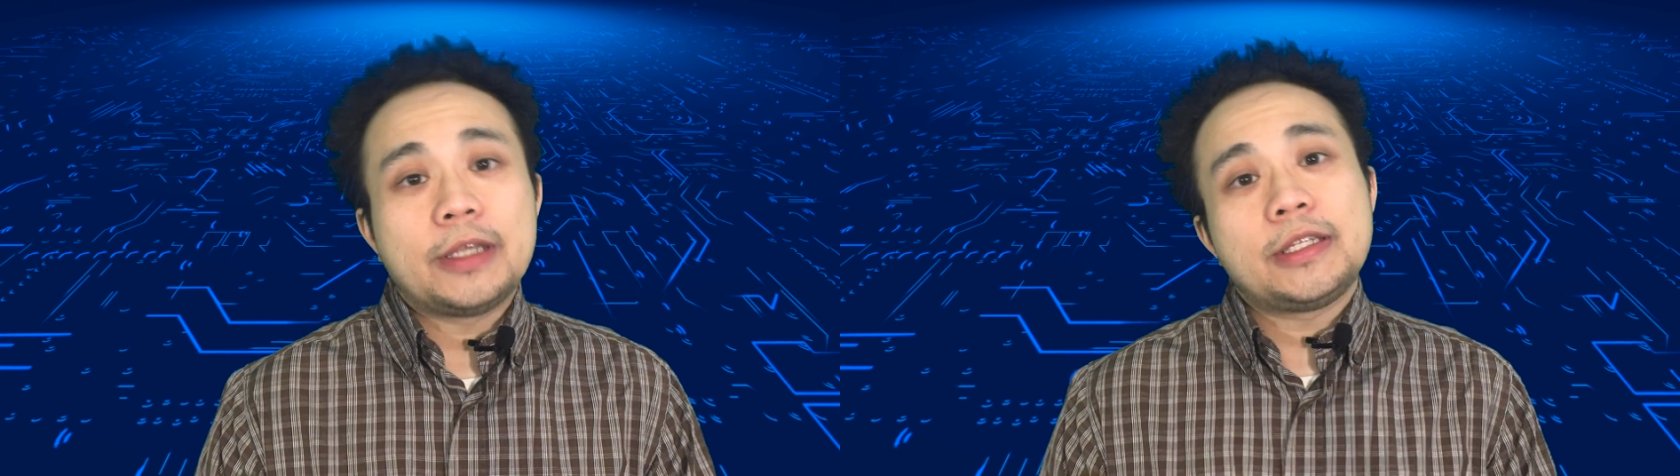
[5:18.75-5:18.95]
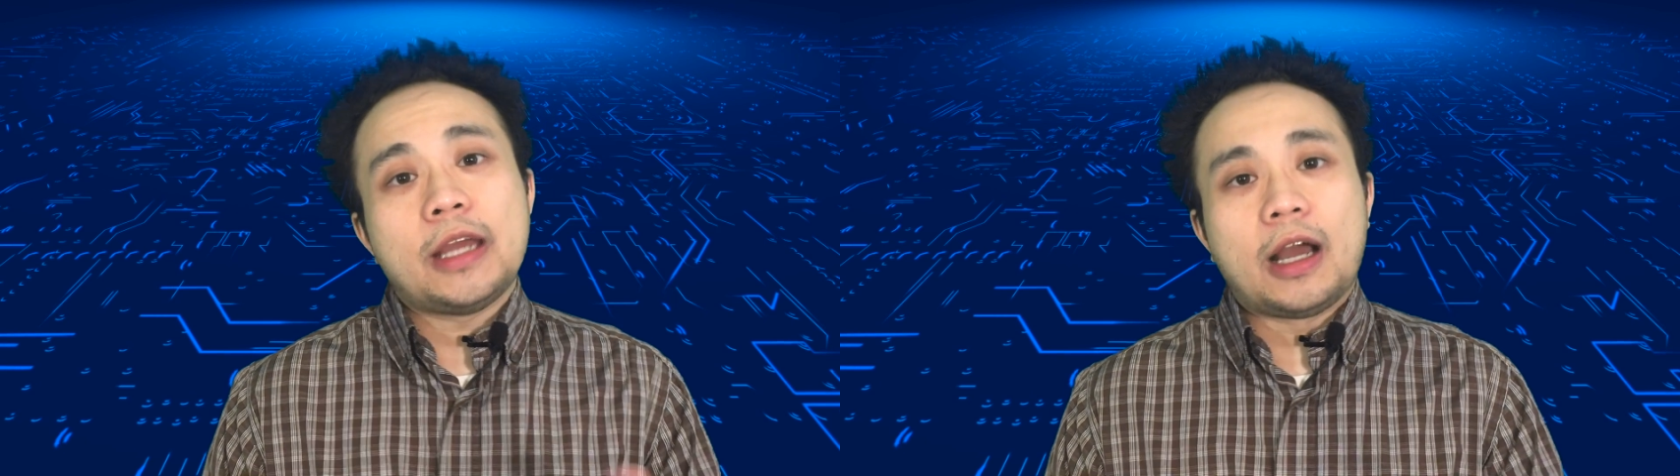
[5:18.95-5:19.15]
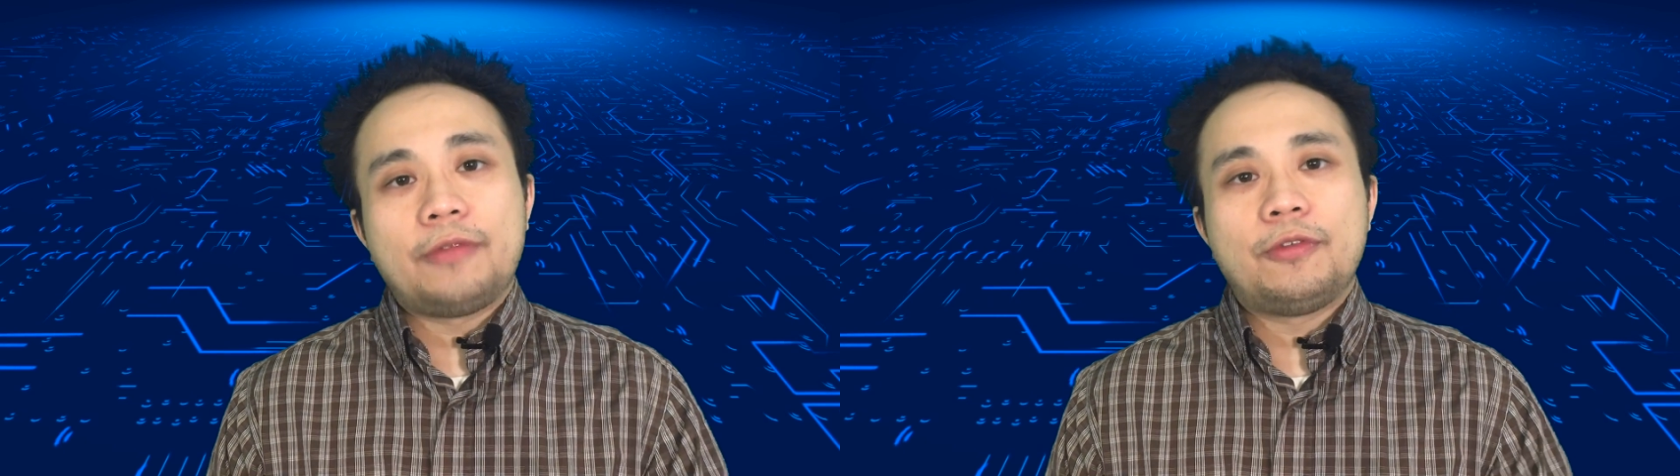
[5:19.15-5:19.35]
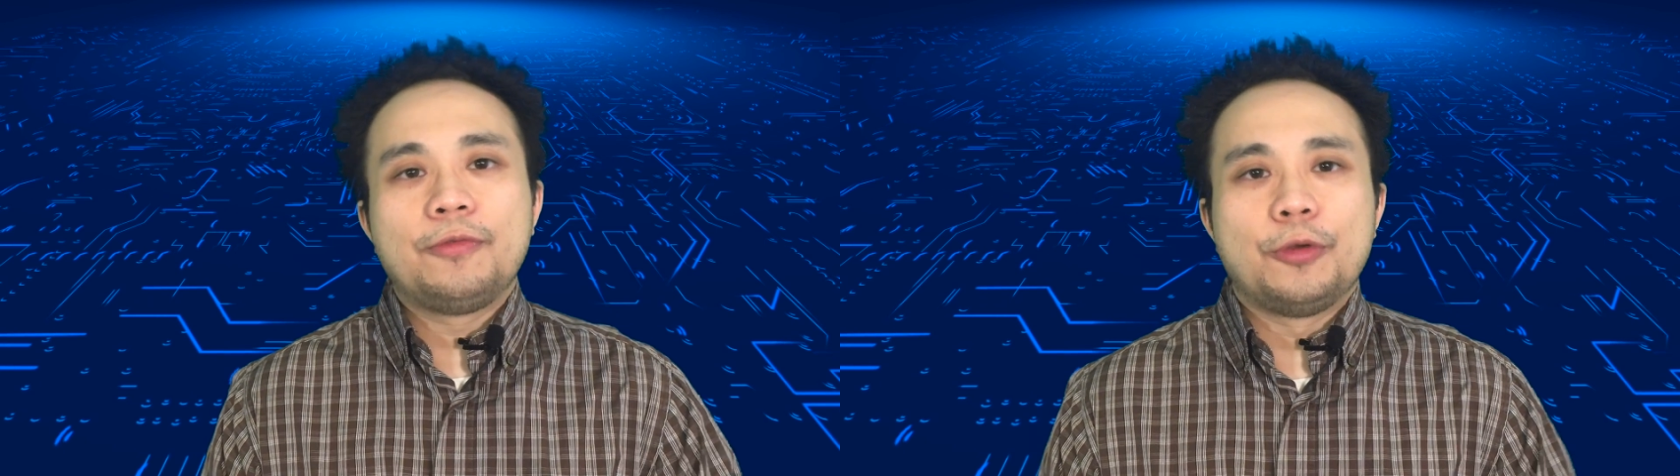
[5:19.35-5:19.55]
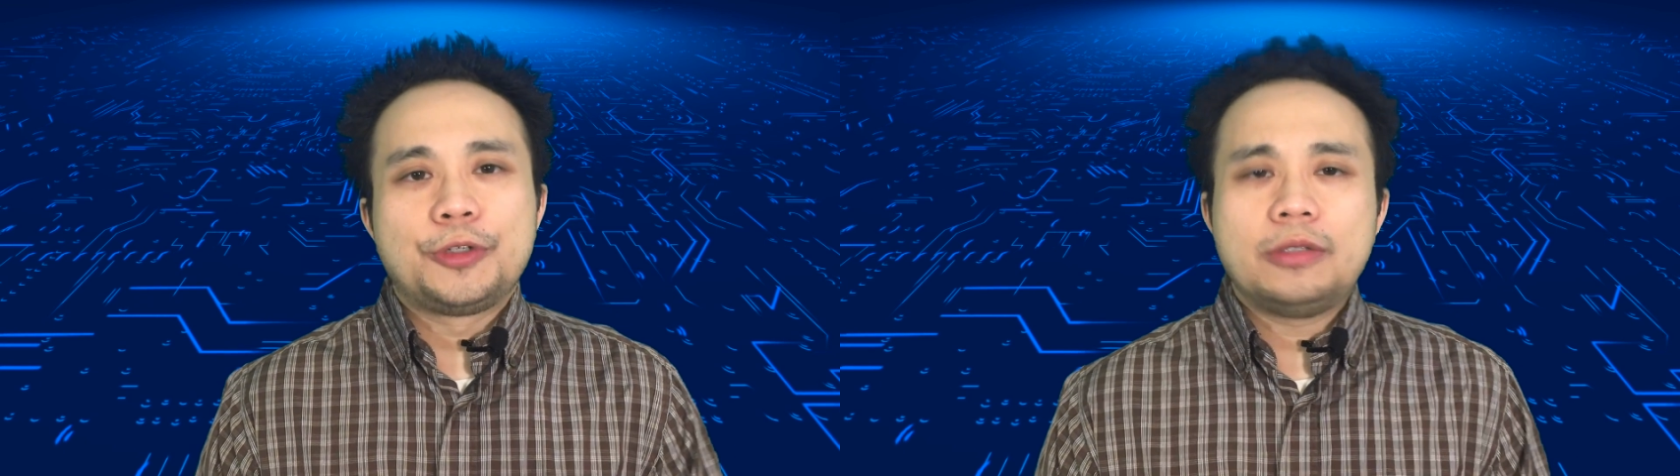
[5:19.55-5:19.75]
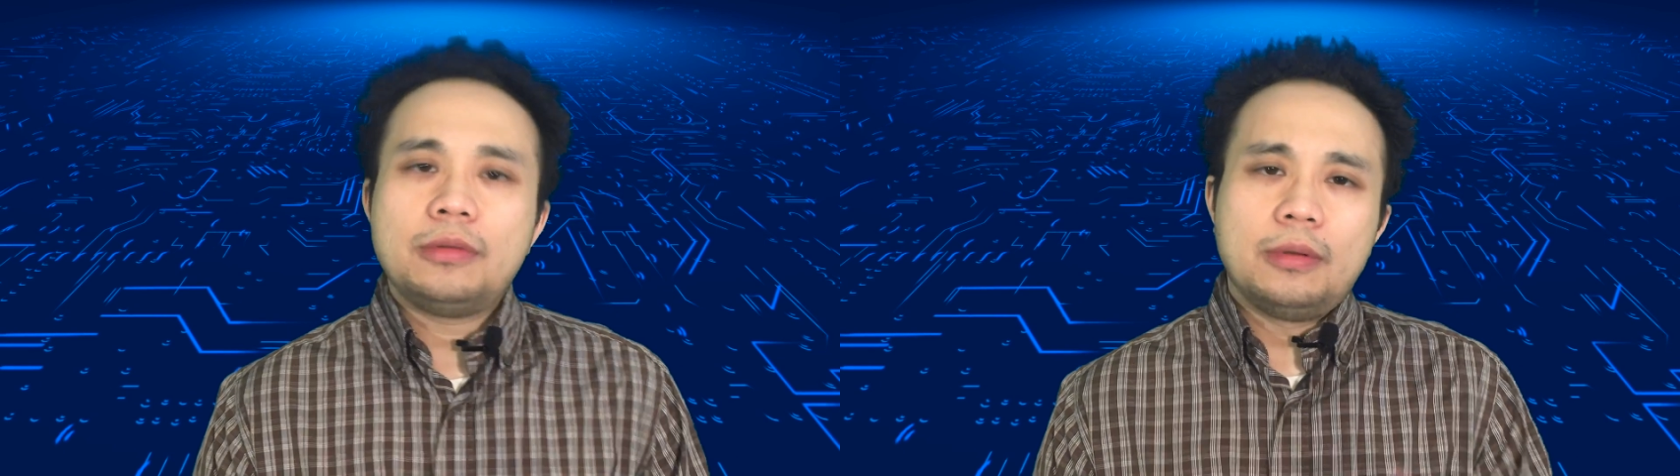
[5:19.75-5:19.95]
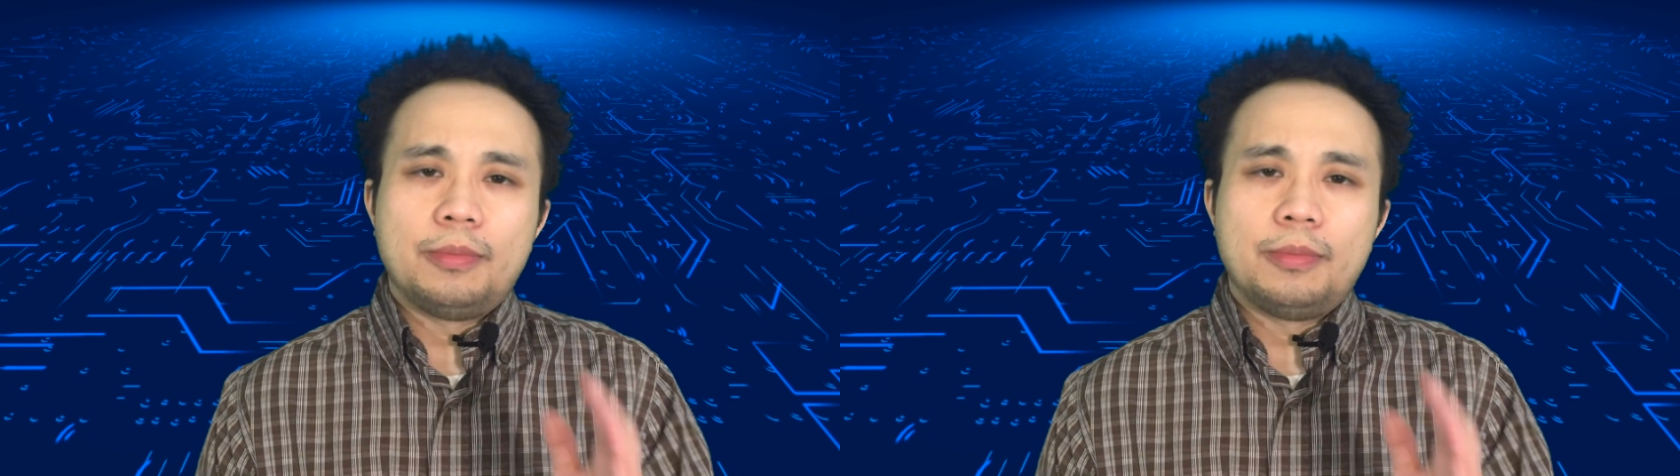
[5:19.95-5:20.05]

is the iPhone version.